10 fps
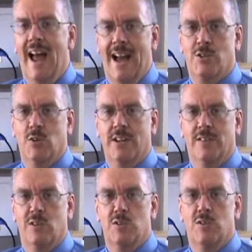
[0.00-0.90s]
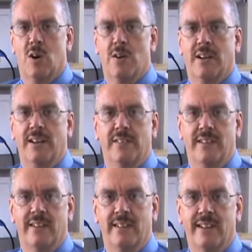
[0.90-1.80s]
actually got their start in the
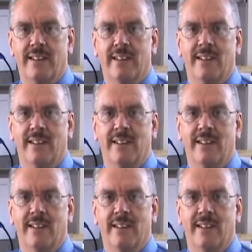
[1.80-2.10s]
D-League.